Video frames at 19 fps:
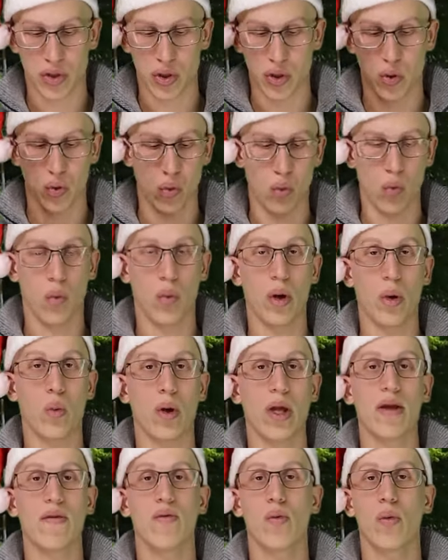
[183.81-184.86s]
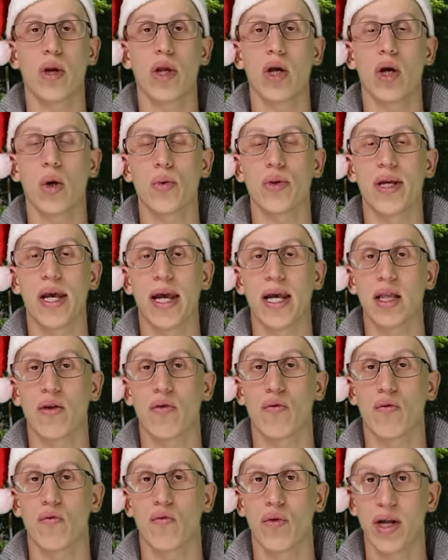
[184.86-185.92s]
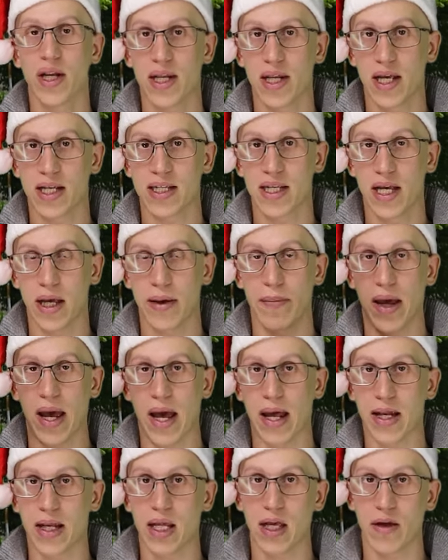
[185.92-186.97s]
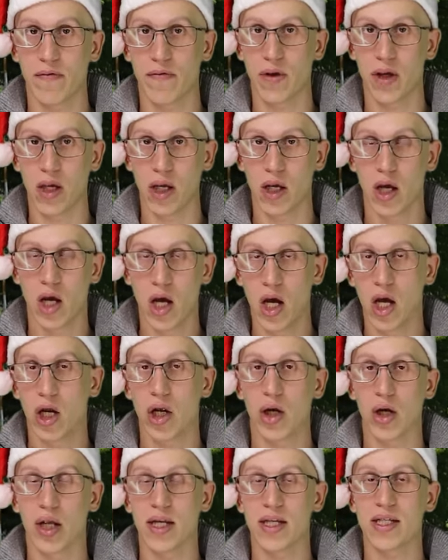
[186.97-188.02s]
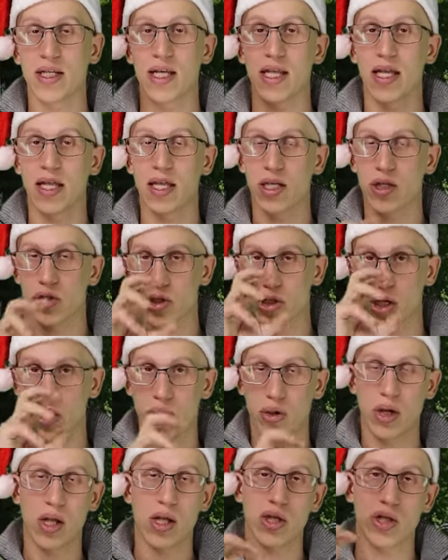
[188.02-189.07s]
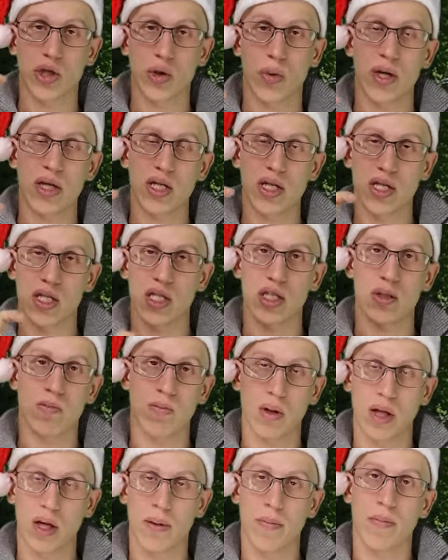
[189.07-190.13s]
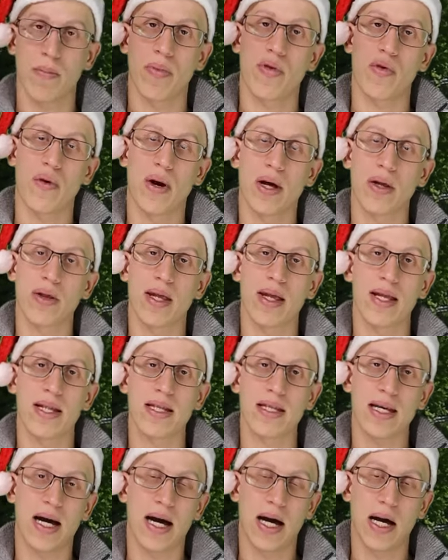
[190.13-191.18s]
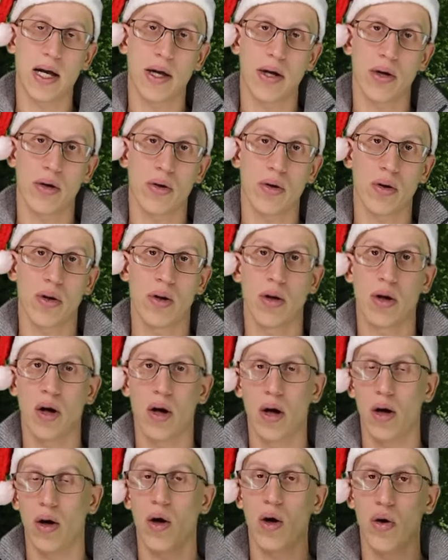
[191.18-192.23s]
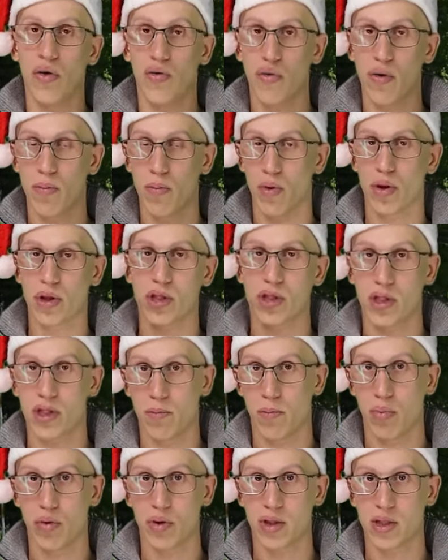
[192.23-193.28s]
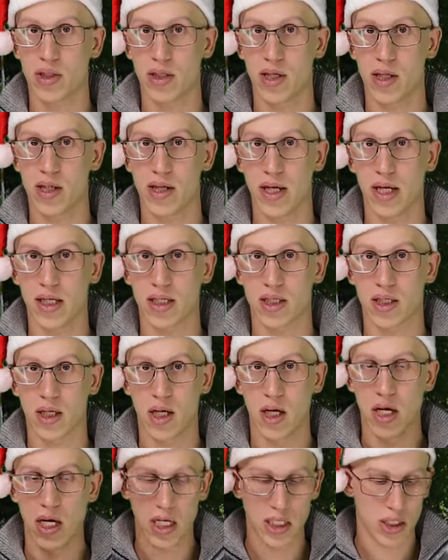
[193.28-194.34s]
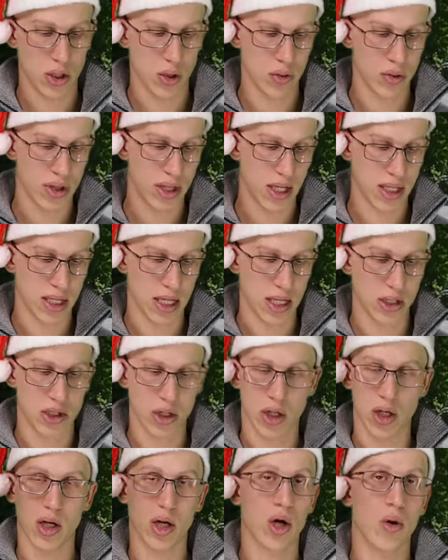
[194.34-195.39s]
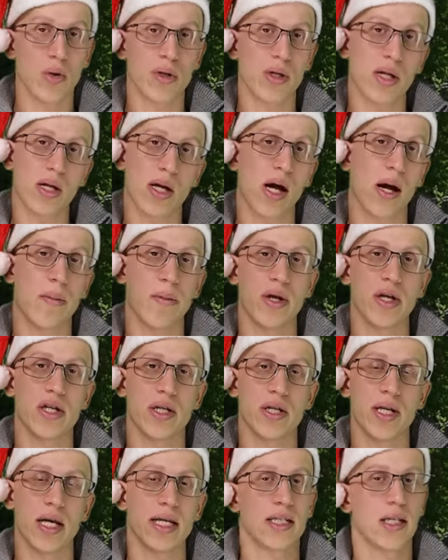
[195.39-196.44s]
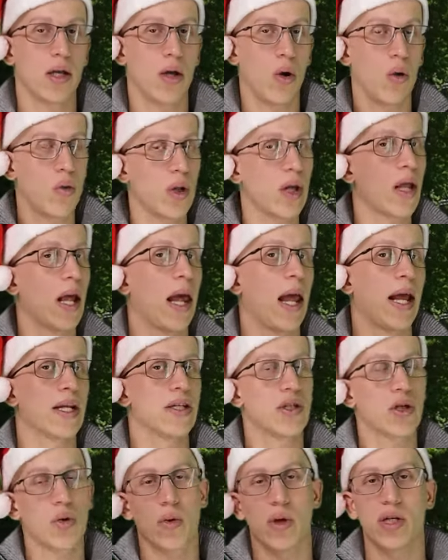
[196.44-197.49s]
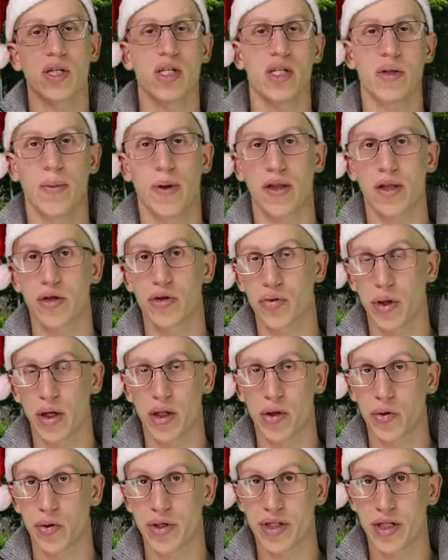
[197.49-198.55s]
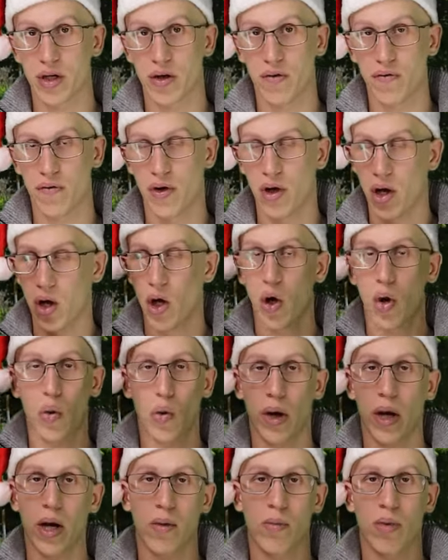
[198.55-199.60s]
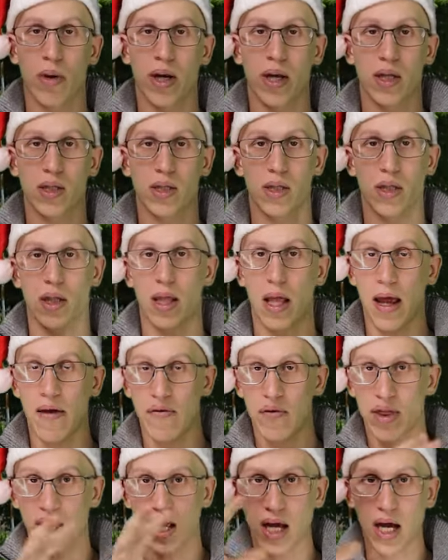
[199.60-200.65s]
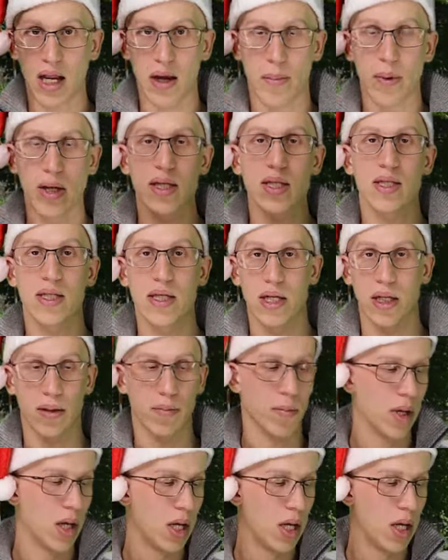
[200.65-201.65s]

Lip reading: So even when you go take the written exam at DMV, you're going to see that there's general knowledge questions split up throughout the entire, all three portions of the test. So don't think that you're going to go into a combination test and only answer questions about the trailer itself, or air brakes, everything kind of mixes in.